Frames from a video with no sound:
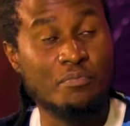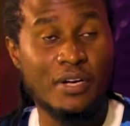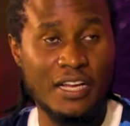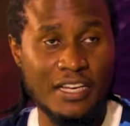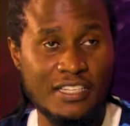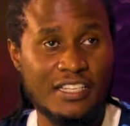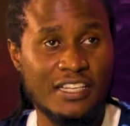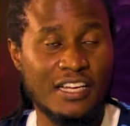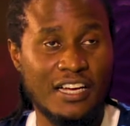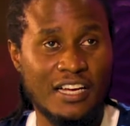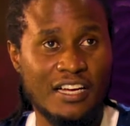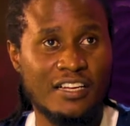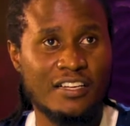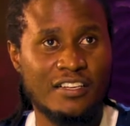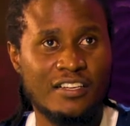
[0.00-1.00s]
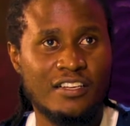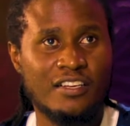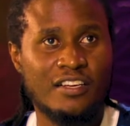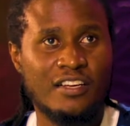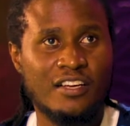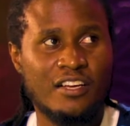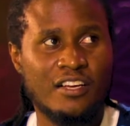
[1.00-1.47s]
But
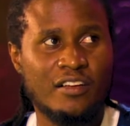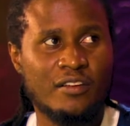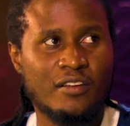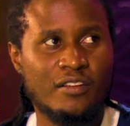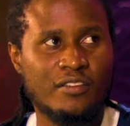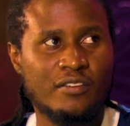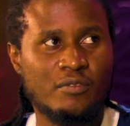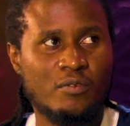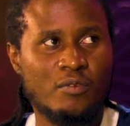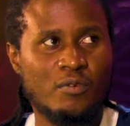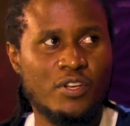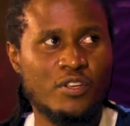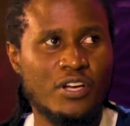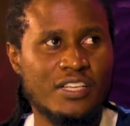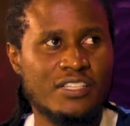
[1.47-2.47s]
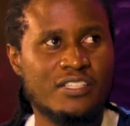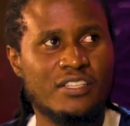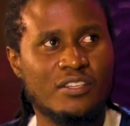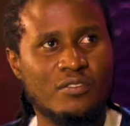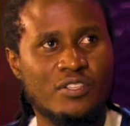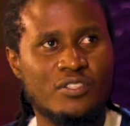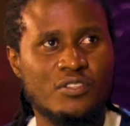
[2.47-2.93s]
when you ask
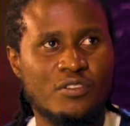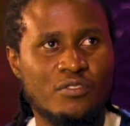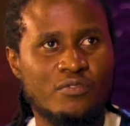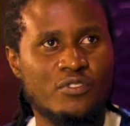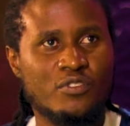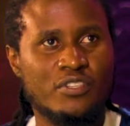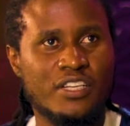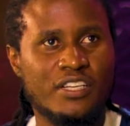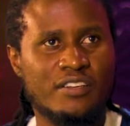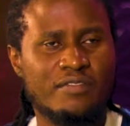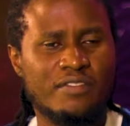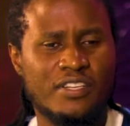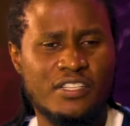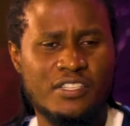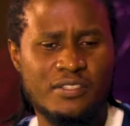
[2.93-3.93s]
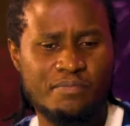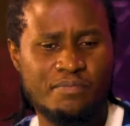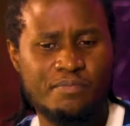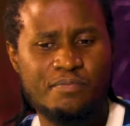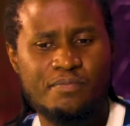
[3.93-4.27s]
the question of would you date a fan, it's